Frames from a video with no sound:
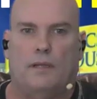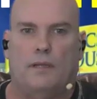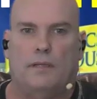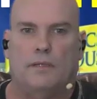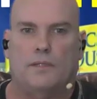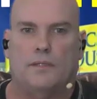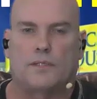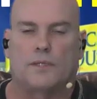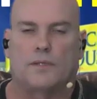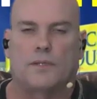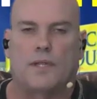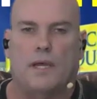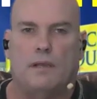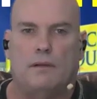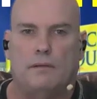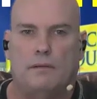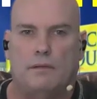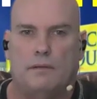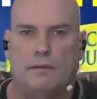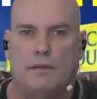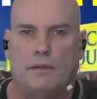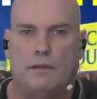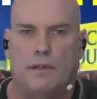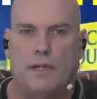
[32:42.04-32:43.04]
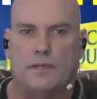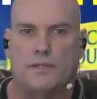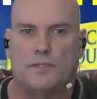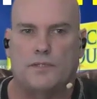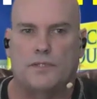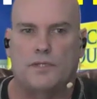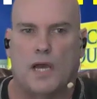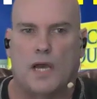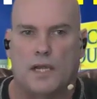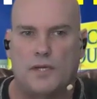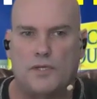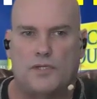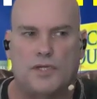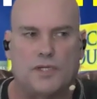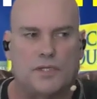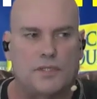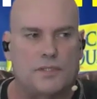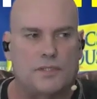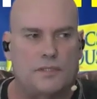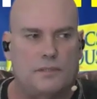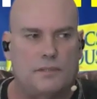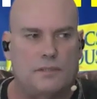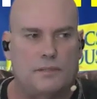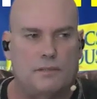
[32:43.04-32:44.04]
so that it's not
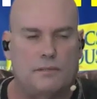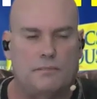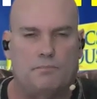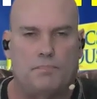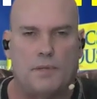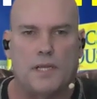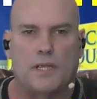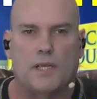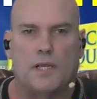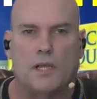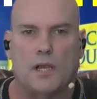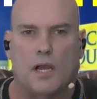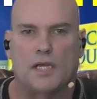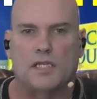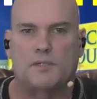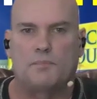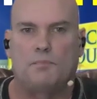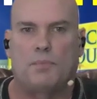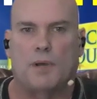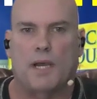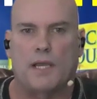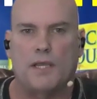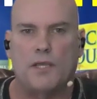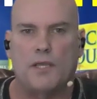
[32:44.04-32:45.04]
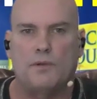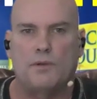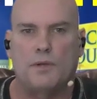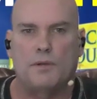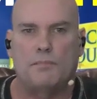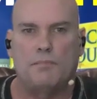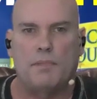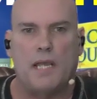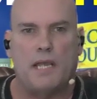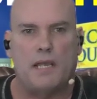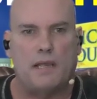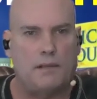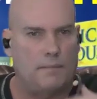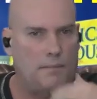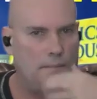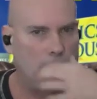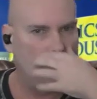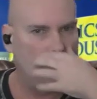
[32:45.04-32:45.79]
just being caused by you and me.